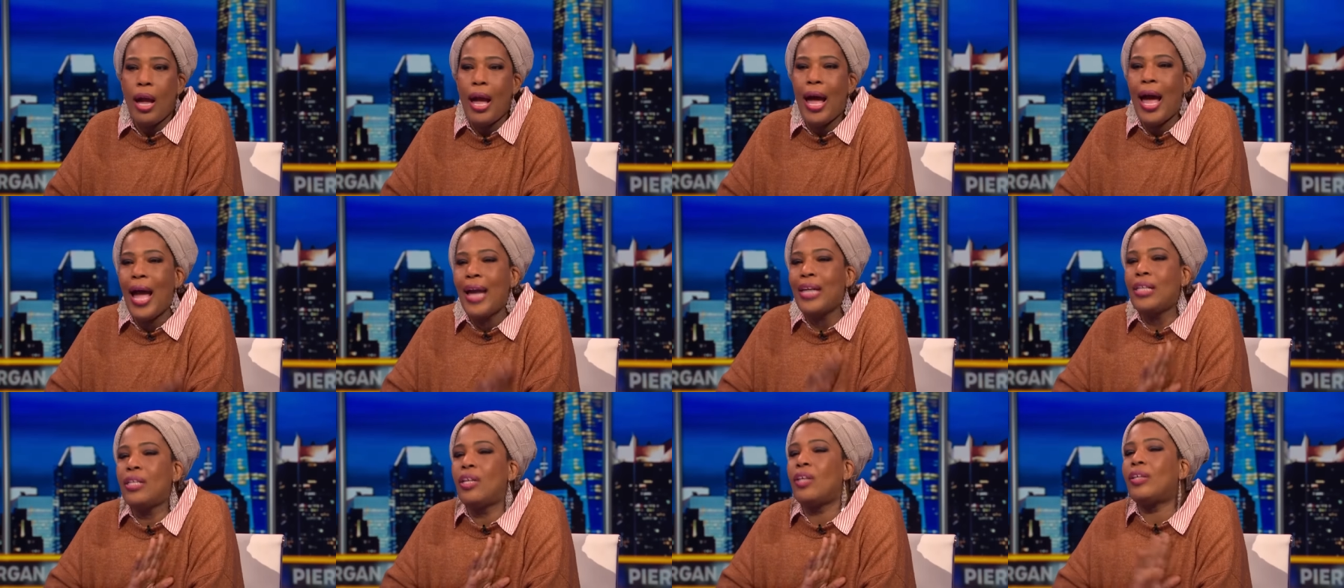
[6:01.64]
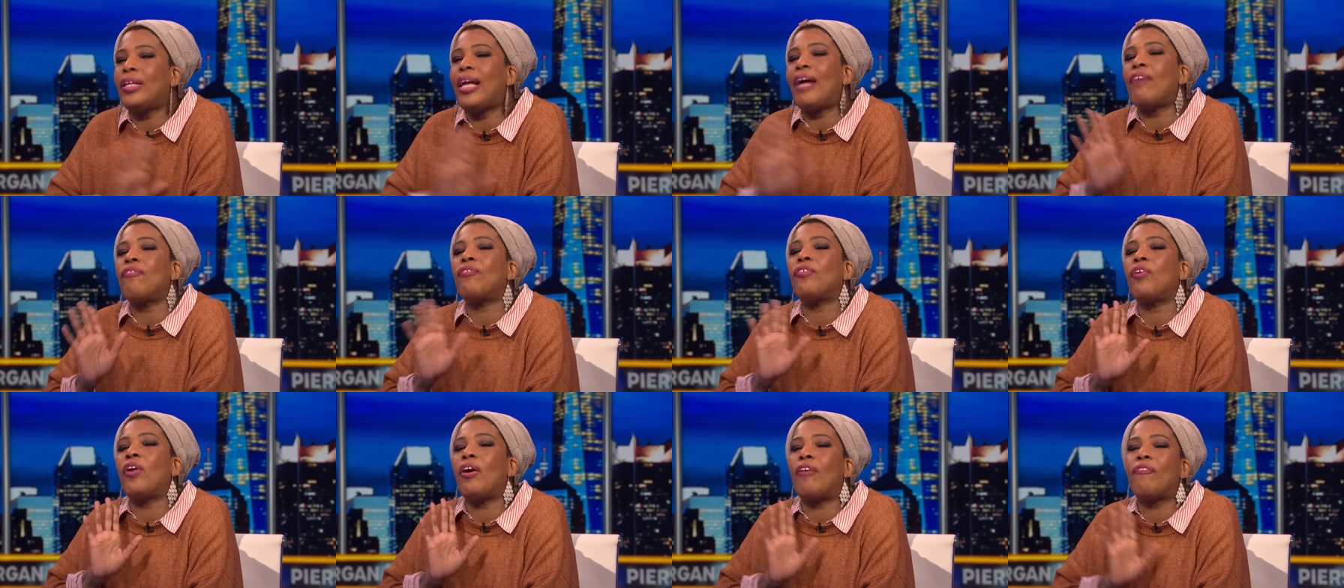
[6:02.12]
I know
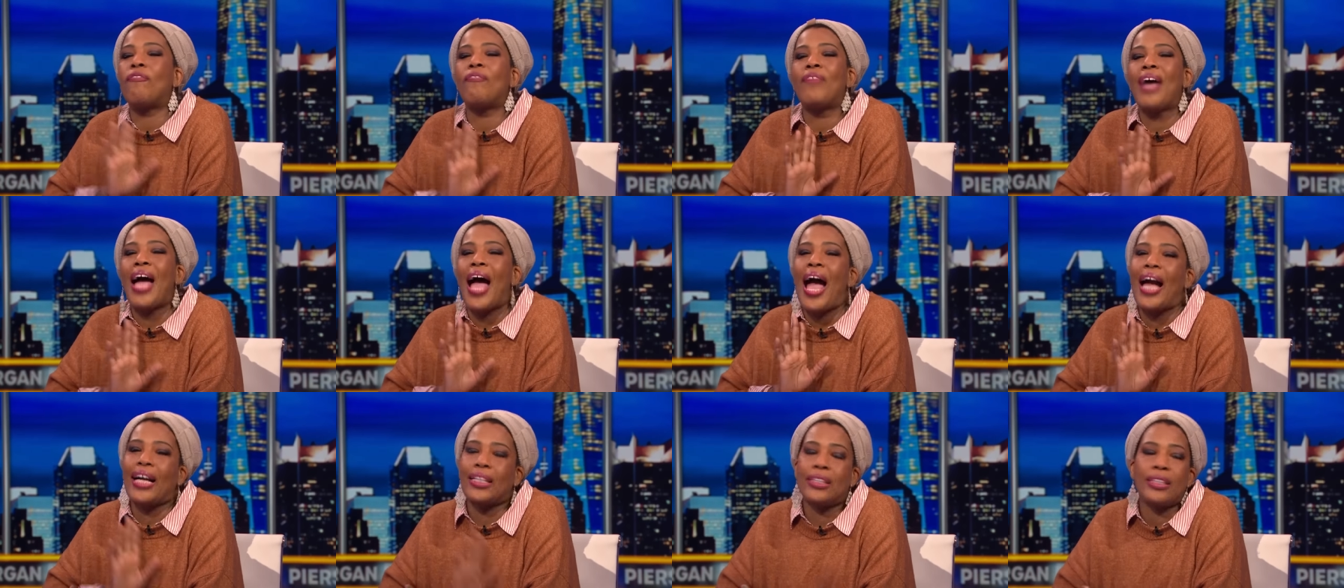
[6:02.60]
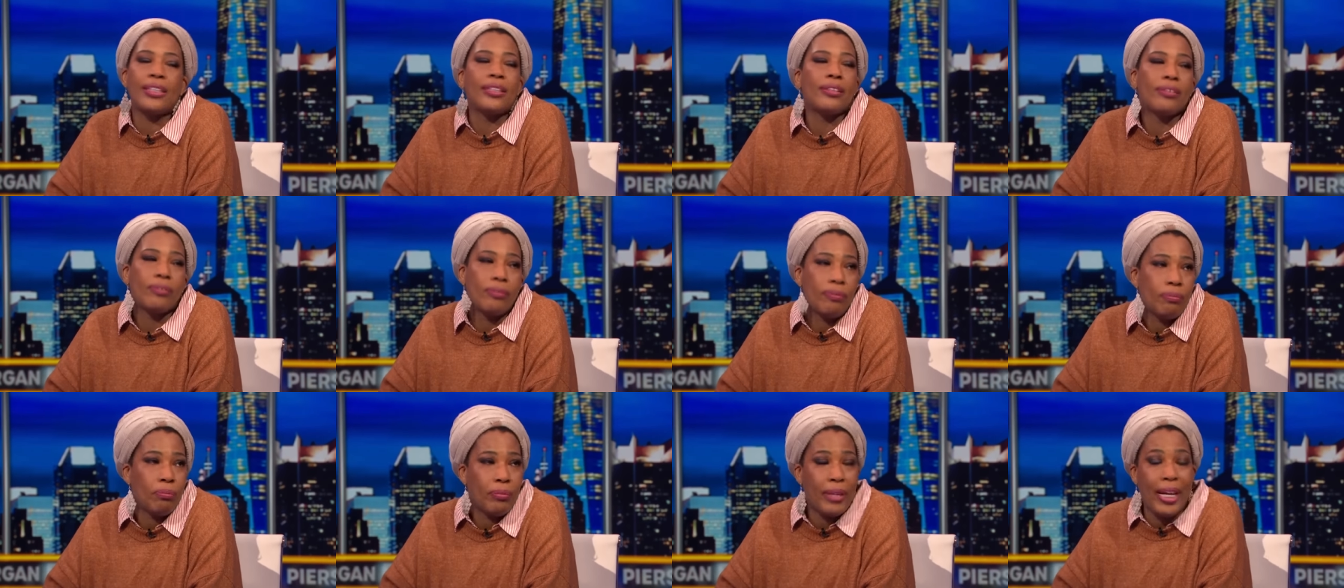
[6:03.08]
that for a fact.
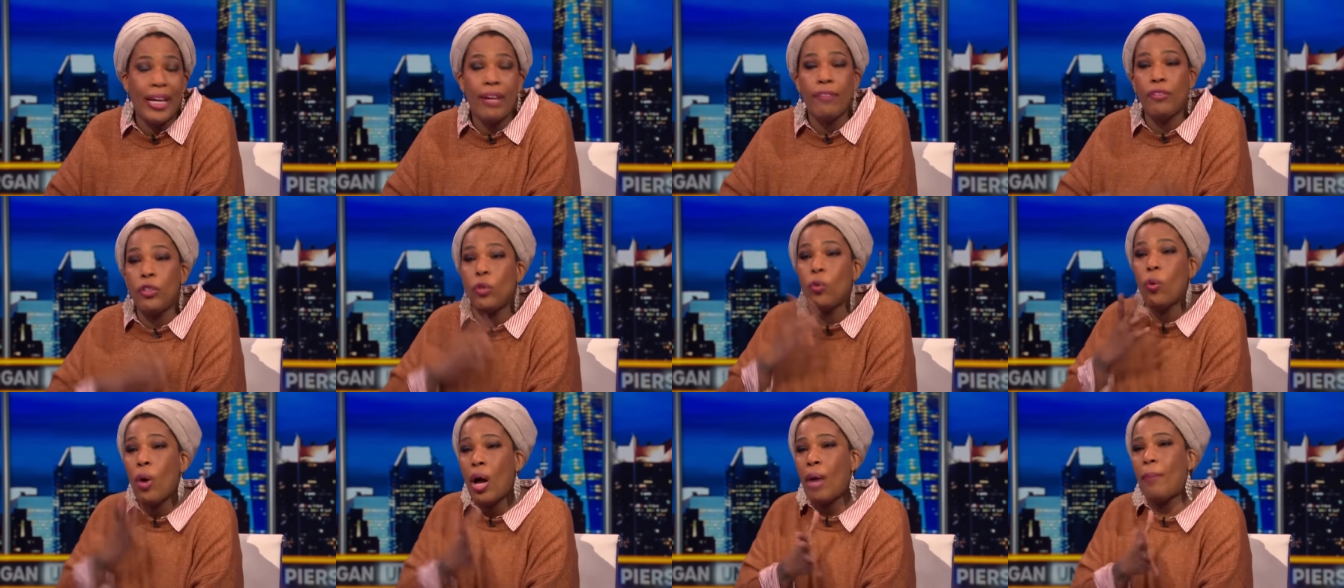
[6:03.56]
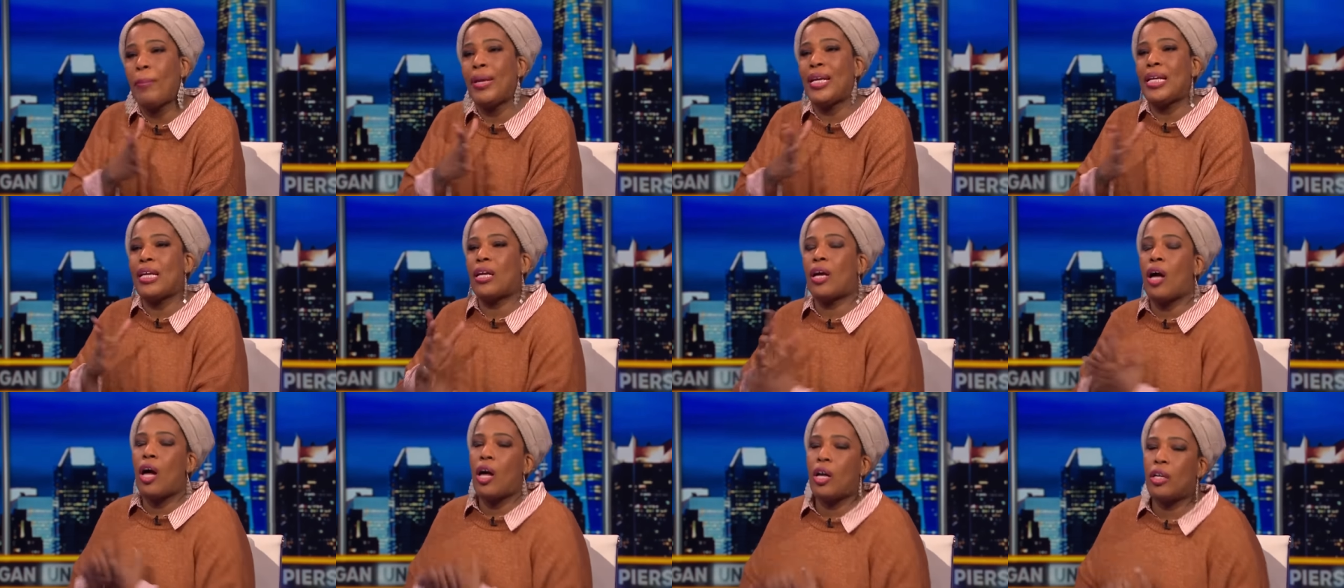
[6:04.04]
Mm. Like, if you want me
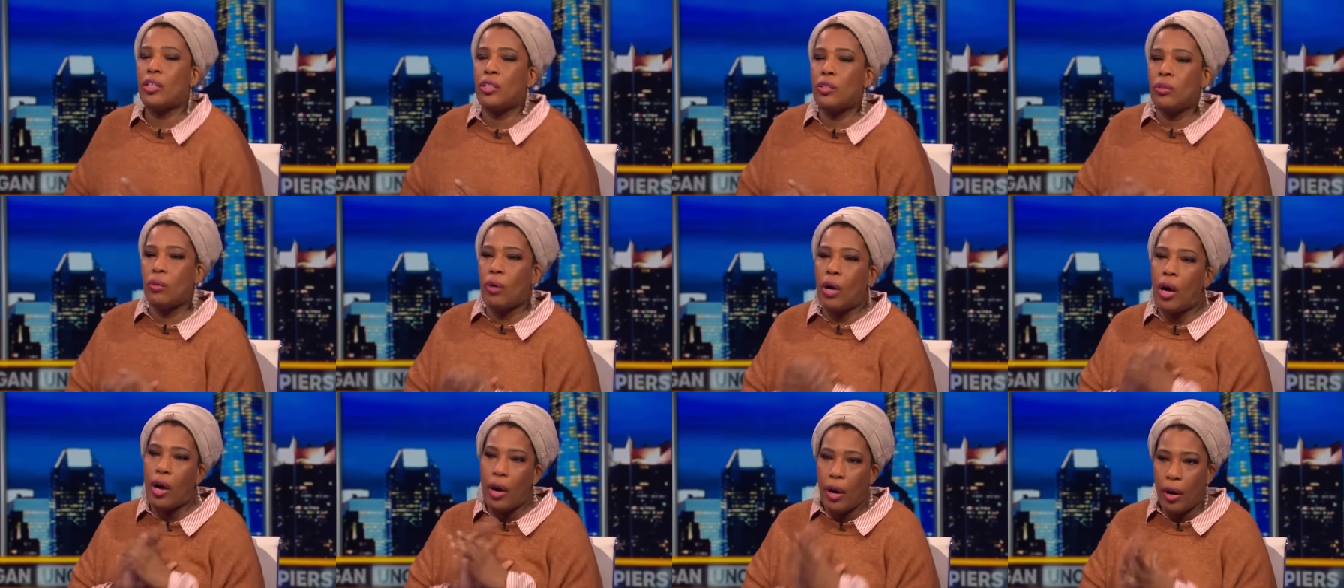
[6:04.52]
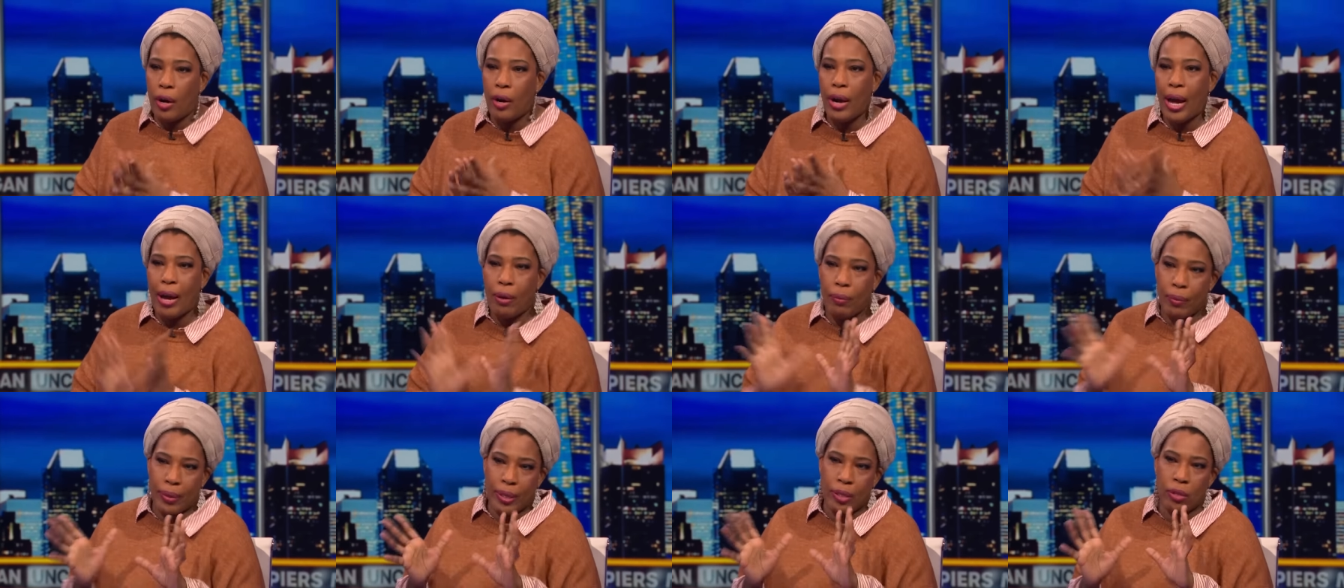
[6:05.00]
to call you a her,
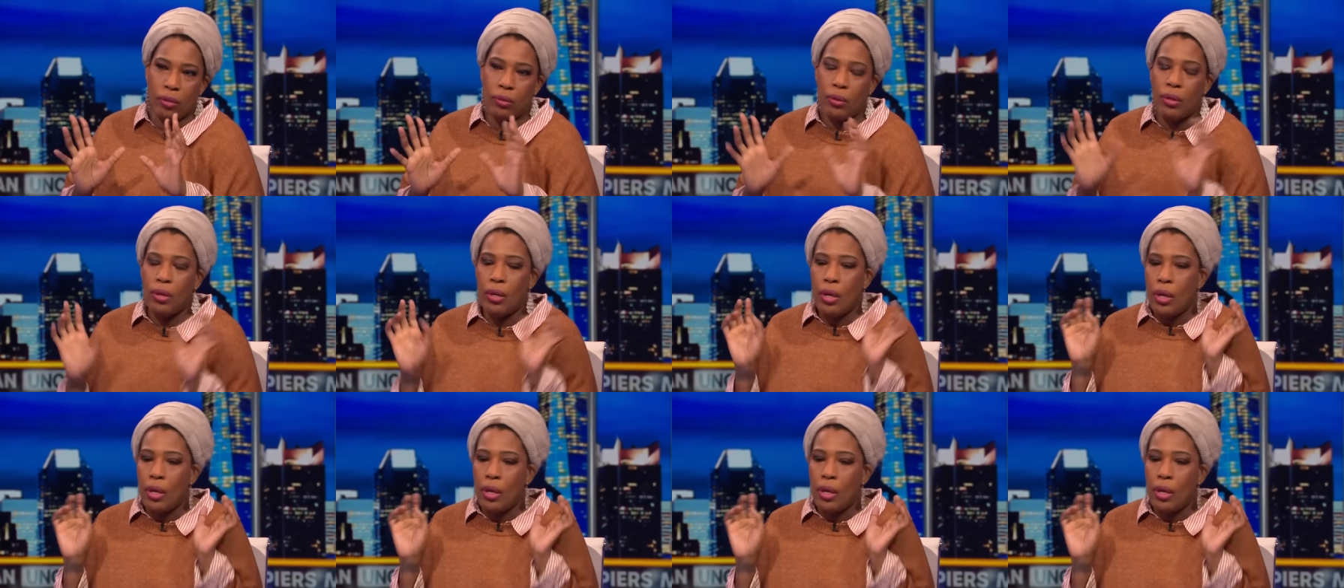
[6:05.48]
I will,